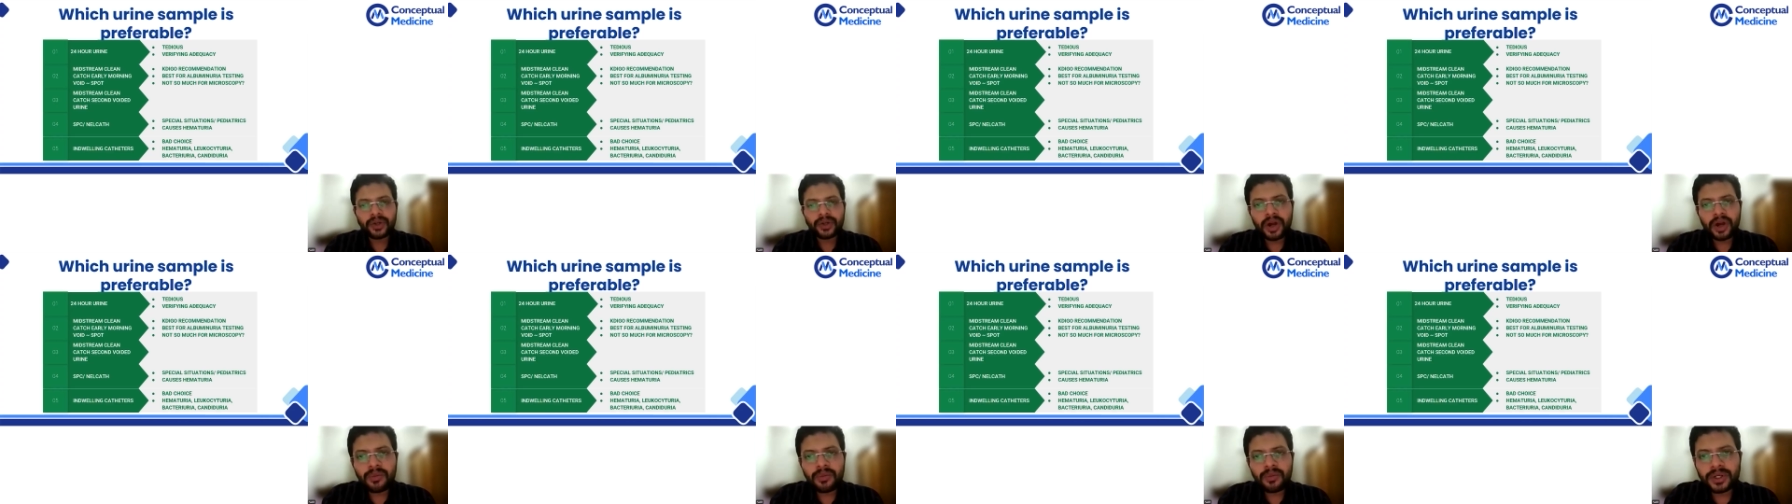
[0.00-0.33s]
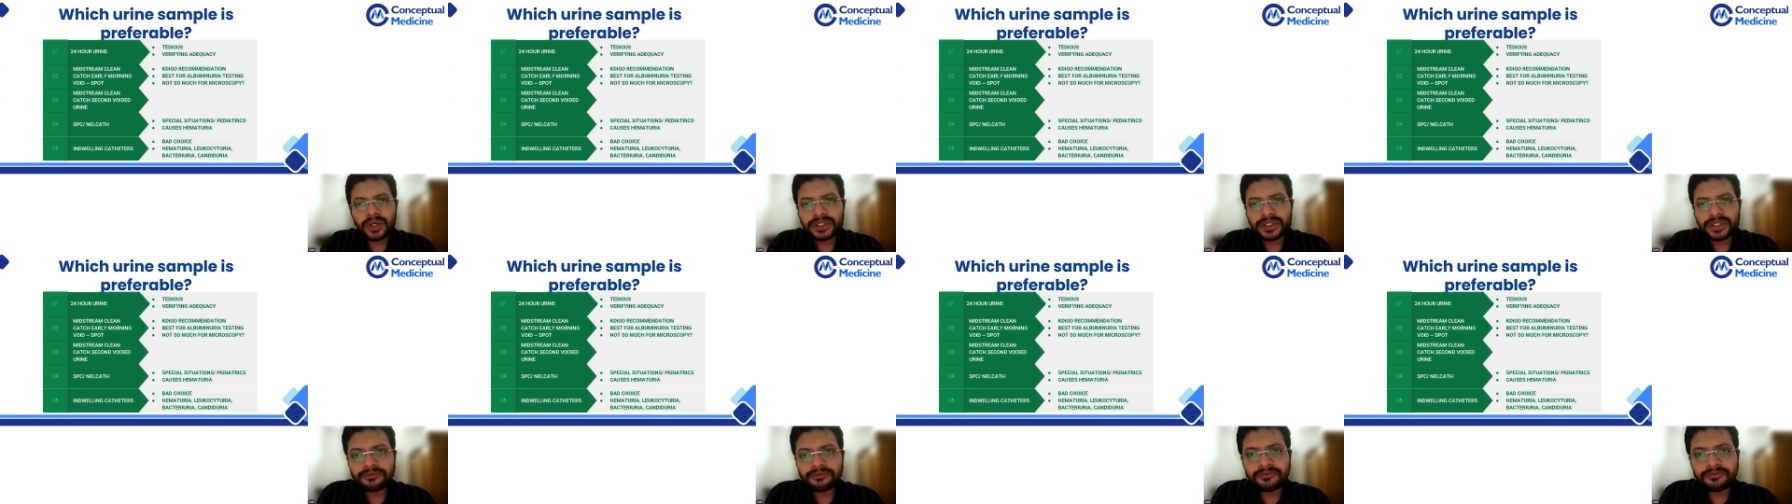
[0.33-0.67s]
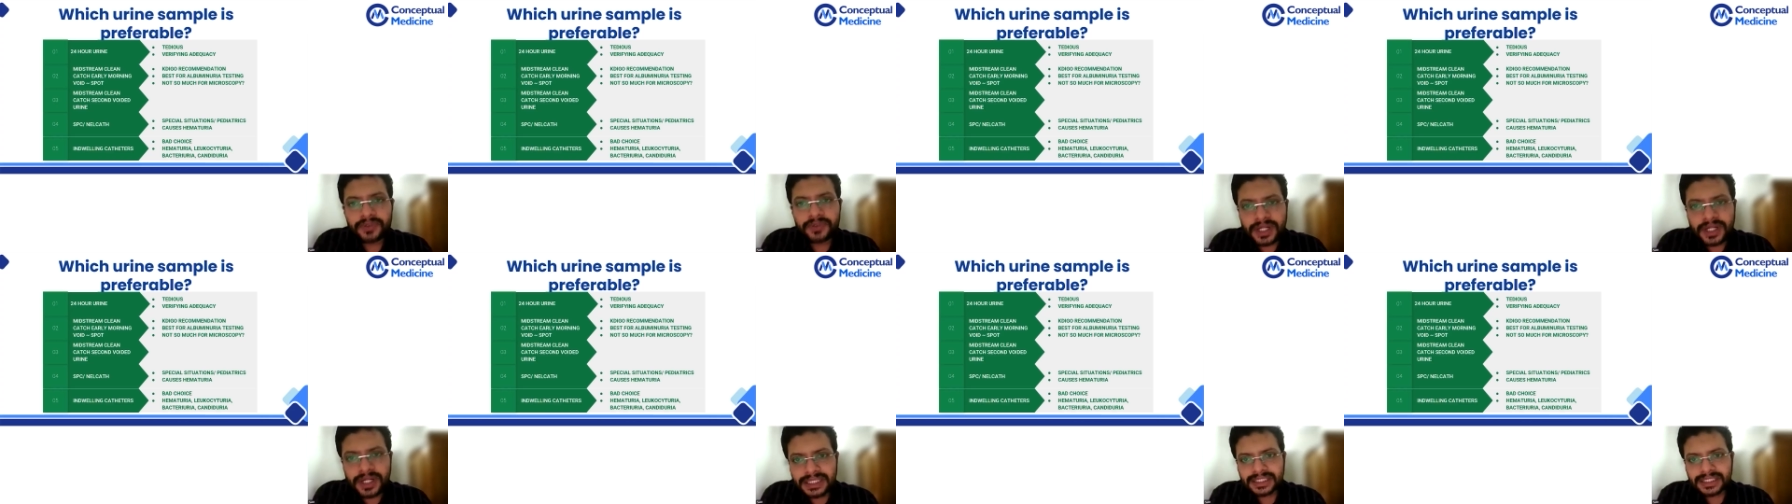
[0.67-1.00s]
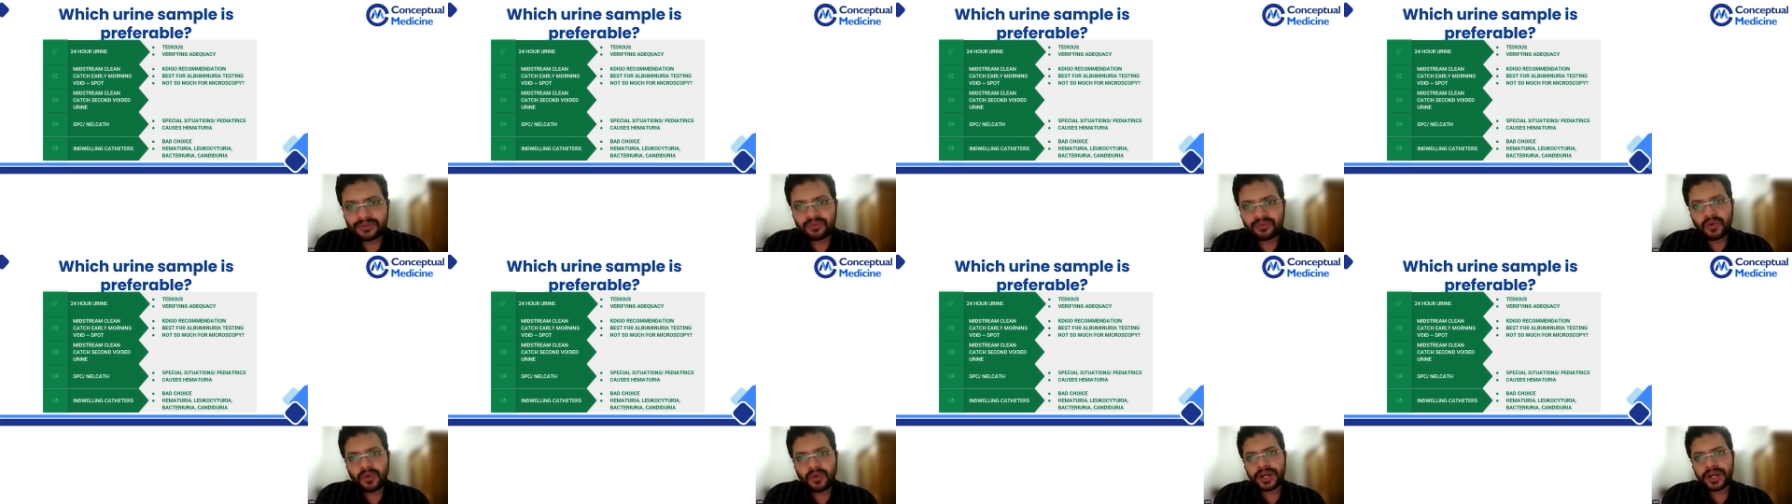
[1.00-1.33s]
When you talk about the
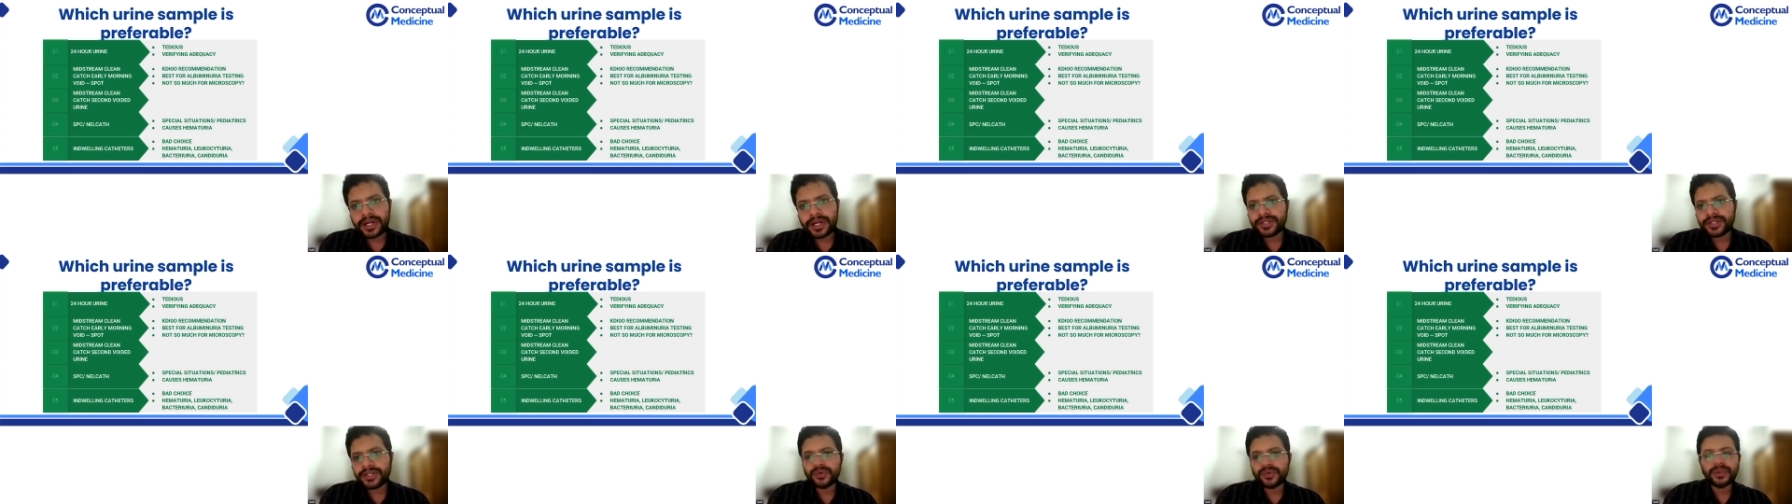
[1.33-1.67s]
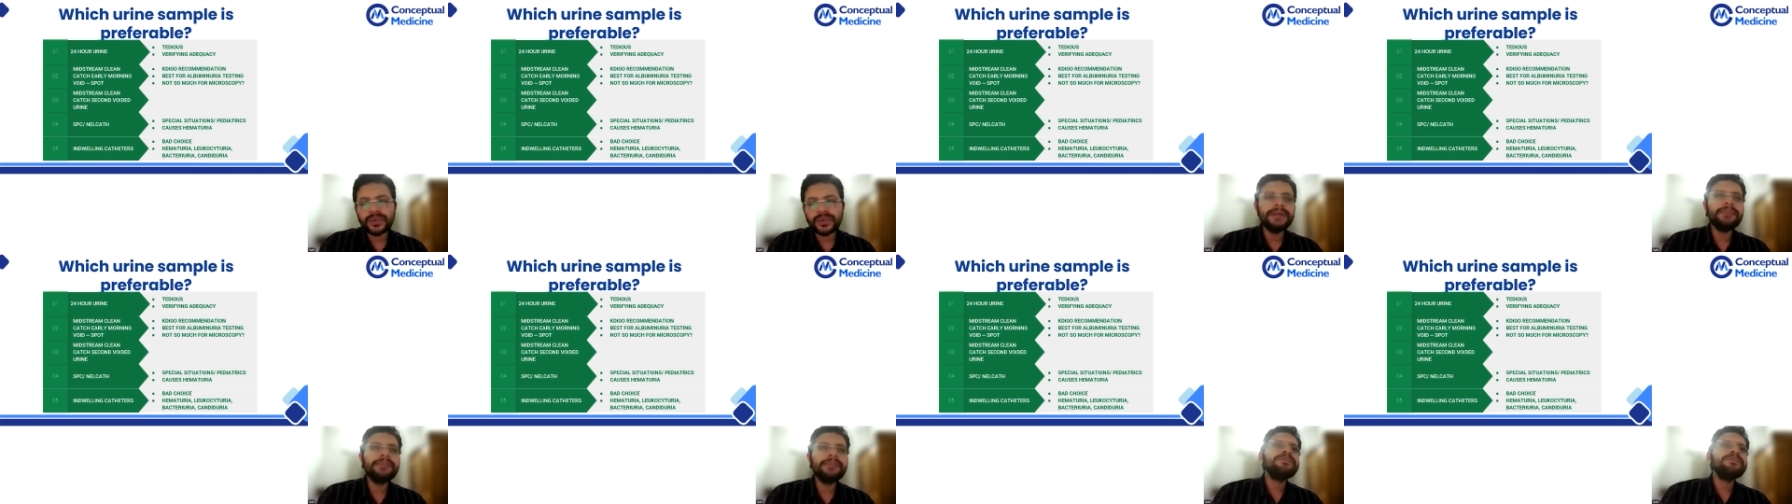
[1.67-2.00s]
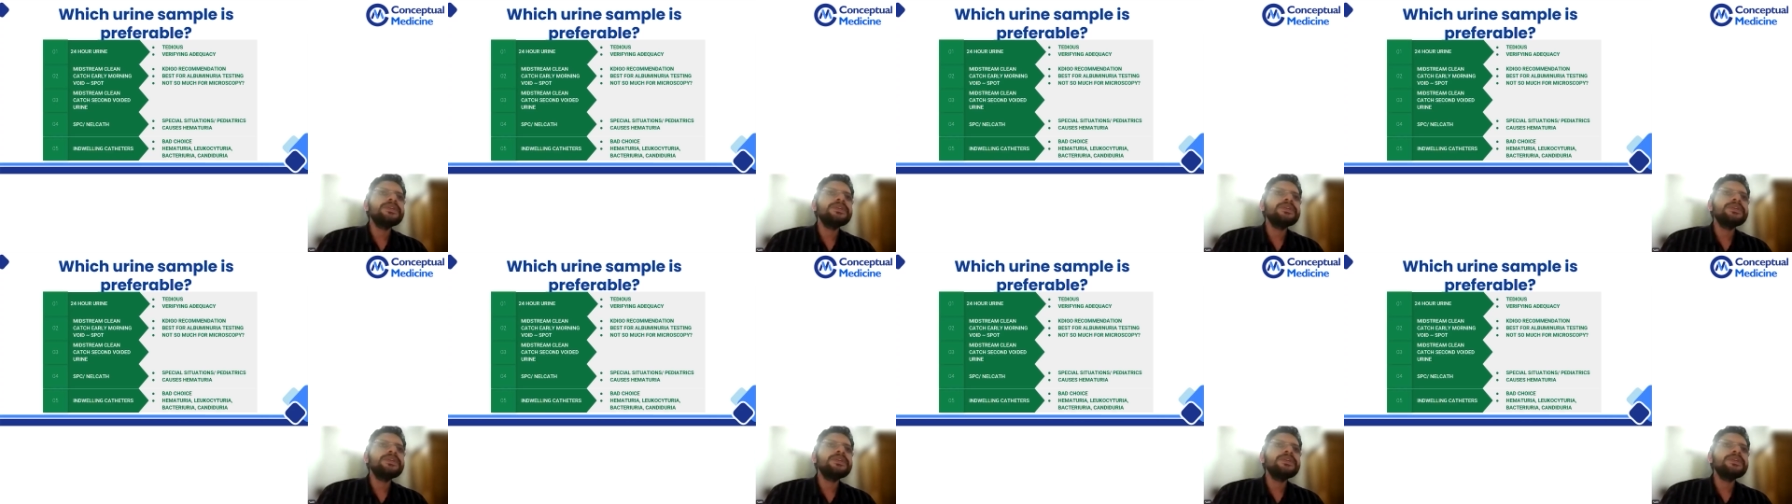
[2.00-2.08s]
first voided urine,